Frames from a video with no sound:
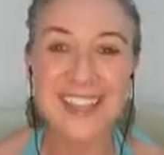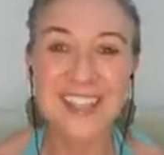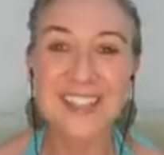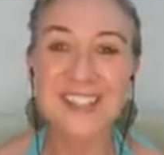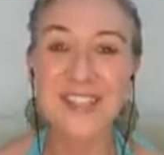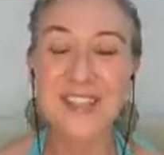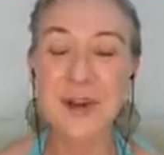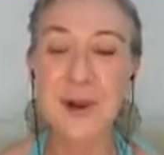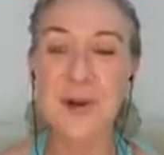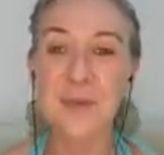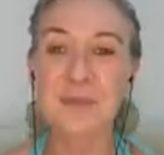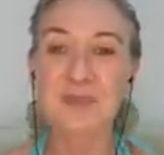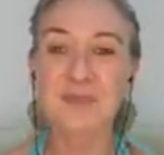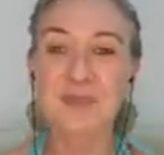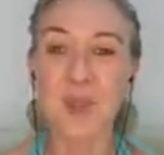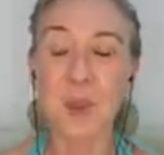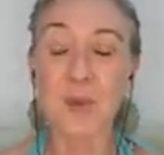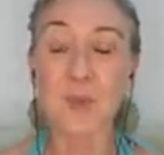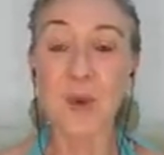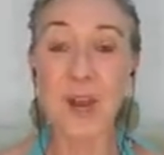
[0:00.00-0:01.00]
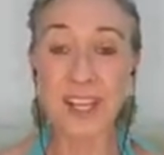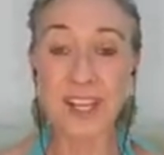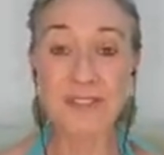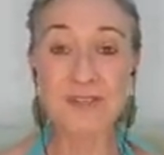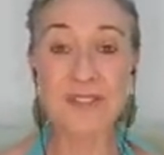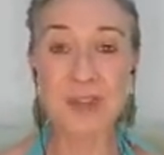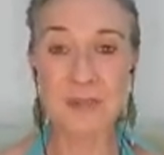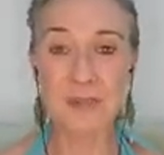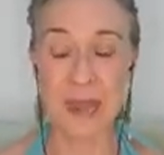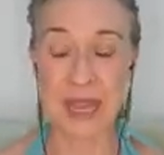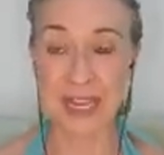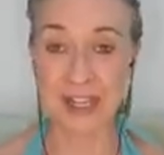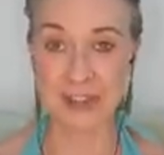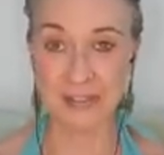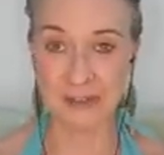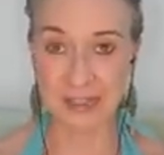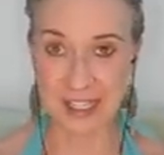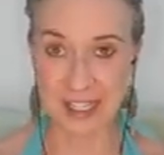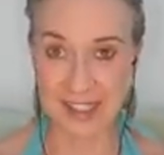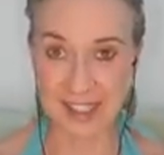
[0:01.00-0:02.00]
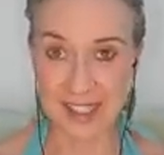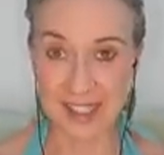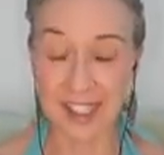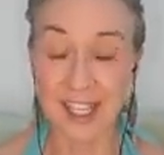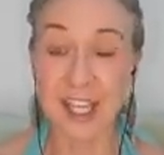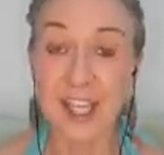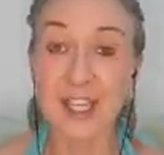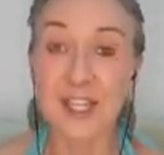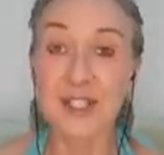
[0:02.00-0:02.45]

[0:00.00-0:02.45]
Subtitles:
So one of the benefits